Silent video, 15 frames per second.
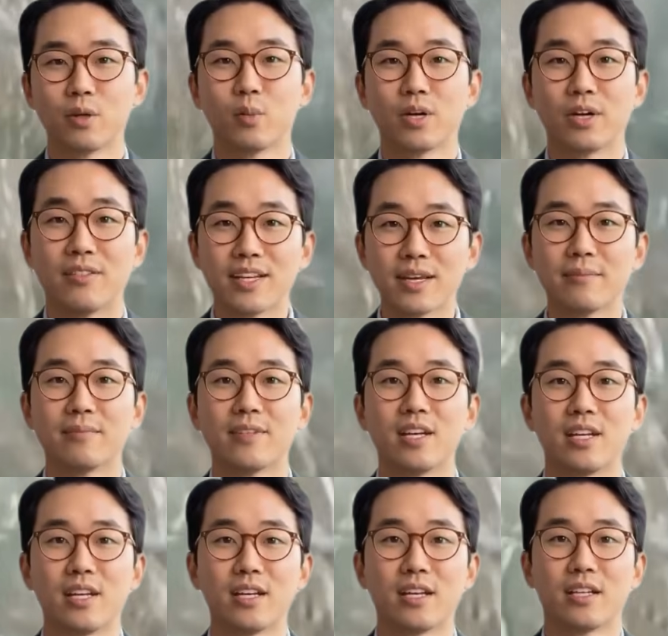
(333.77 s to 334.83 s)
several strike
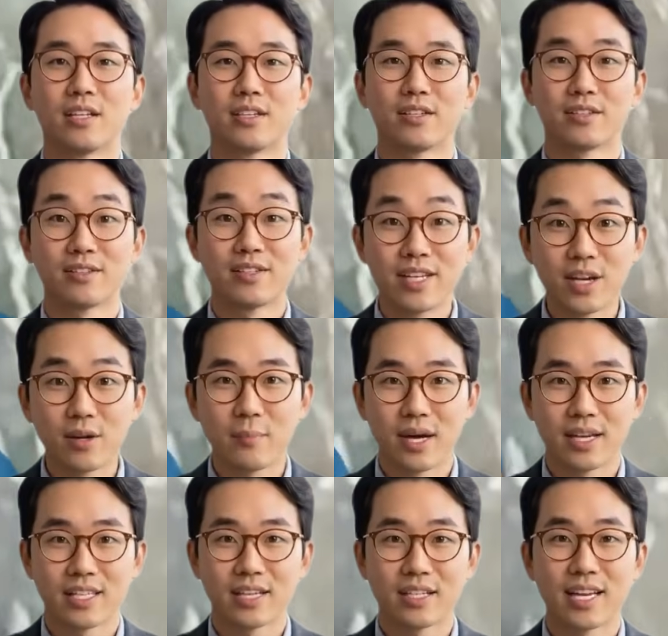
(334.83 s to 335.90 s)
drones to eliminate the
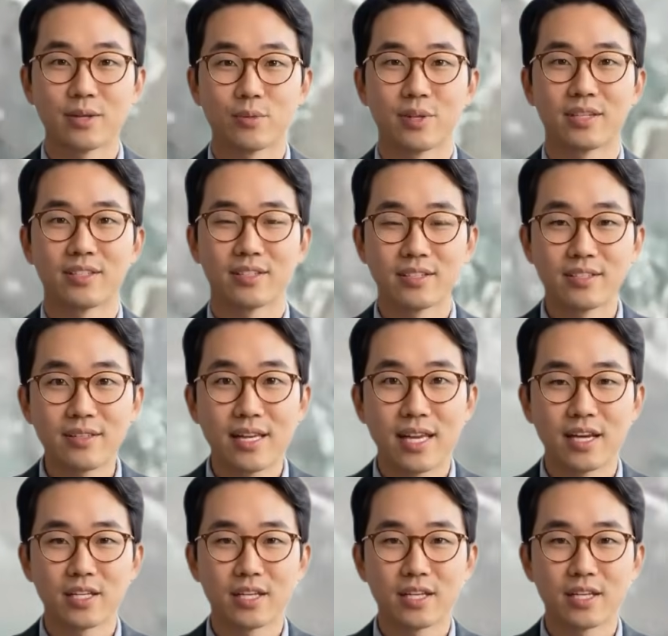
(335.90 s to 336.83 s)
asset. However, these